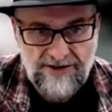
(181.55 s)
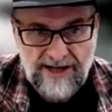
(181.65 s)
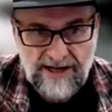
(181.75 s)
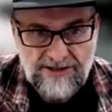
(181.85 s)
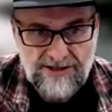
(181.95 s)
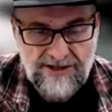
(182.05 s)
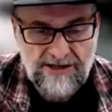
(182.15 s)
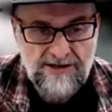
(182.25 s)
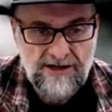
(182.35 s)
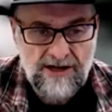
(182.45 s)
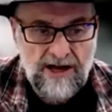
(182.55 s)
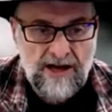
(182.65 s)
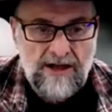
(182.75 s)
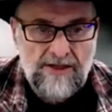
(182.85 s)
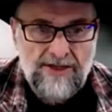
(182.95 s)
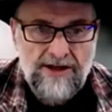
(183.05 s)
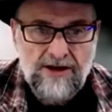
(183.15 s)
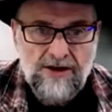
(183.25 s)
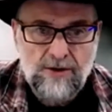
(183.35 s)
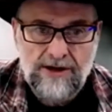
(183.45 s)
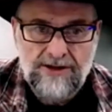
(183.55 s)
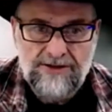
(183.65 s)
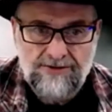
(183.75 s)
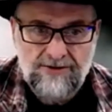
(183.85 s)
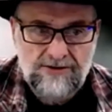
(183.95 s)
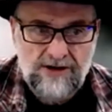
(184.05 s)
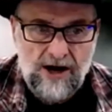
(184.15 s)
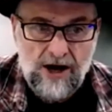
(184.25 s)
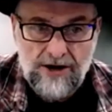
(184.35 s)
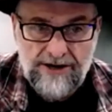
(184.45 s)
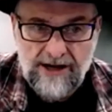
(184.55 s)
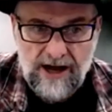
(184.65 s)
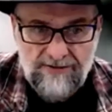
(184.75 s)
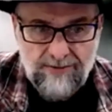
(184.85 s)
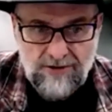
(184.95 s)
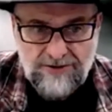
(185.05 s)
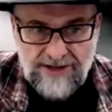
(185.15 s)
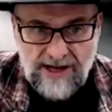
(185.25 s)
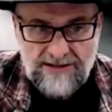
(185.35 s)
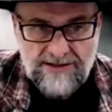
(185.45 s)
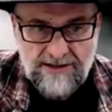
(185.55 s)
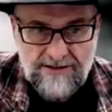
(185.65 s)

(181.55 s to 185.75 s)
next year. They're going through a hardening off process.